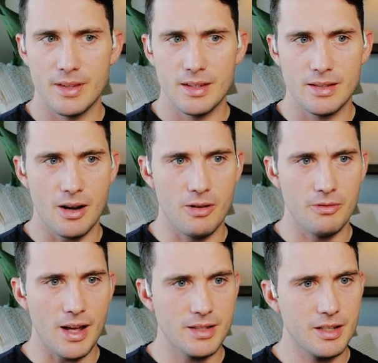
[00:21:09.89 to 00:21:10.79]
So
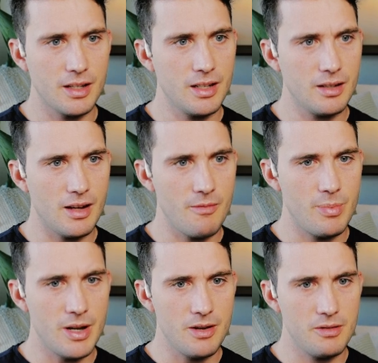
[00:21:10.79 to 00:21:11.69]
that's good. I've
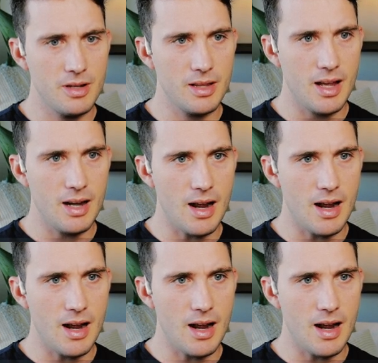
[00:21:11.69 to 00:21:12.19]
been doing that.